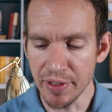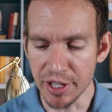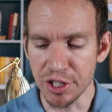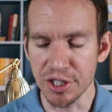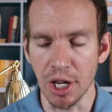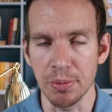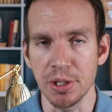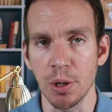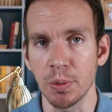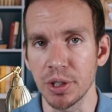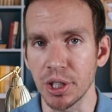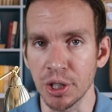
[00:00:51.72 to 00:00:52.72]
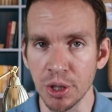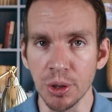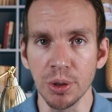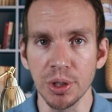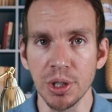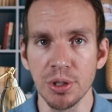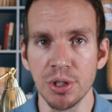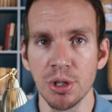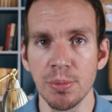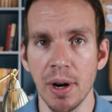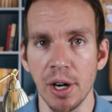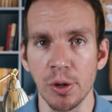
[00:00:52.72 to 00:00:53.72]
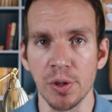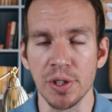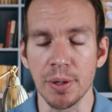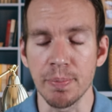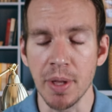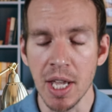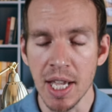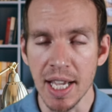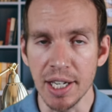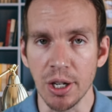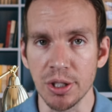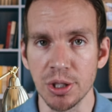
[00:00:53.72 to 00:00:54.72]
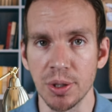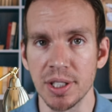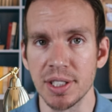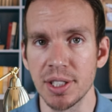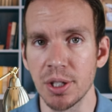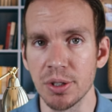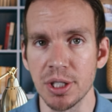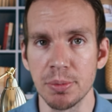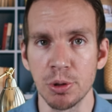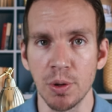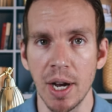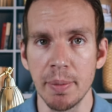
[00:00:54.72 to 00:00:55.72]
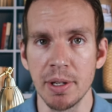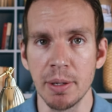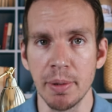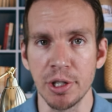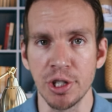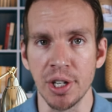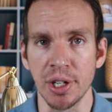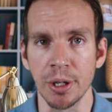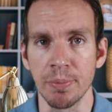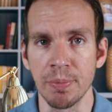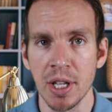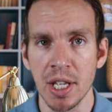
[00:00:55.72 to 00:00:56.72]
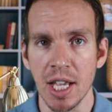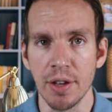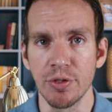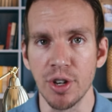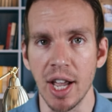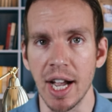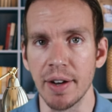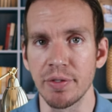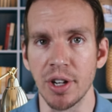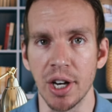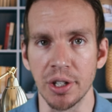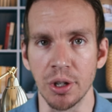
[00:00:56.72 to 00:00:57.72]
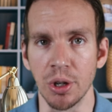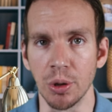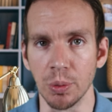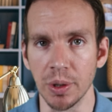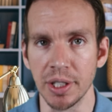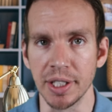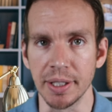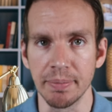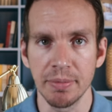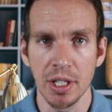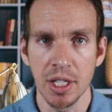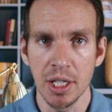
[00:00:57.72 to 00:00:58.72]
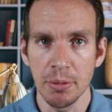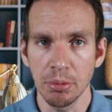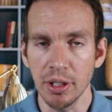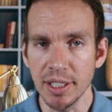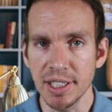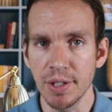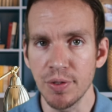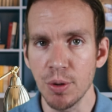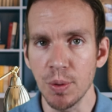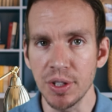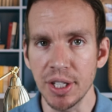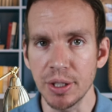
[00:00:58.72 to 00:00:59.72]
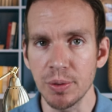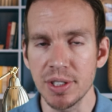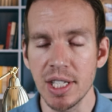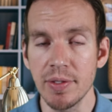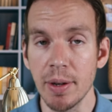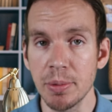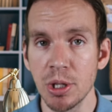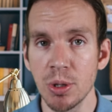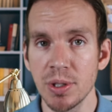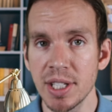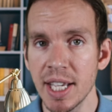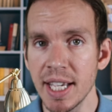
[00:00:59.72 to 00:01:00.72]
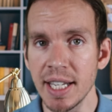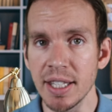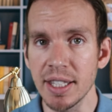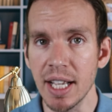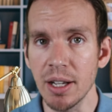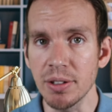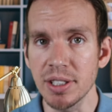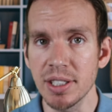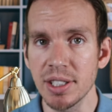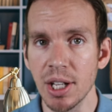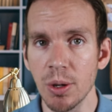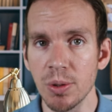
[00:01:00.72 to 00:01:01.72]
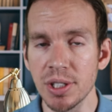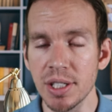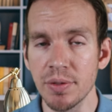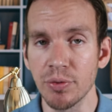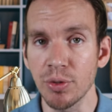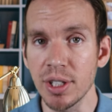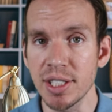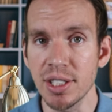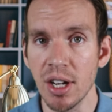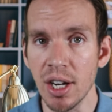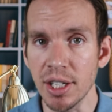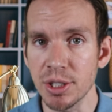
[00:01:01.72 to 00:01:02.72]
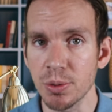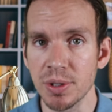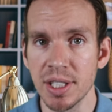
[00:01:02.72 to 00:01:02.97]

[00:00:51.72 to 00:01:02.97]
that just helps out with the good old YouTube algorithm, and also consider subscribing to my channel if you have not already. Plus, if you would like to receive up to $10,000 in free stocks or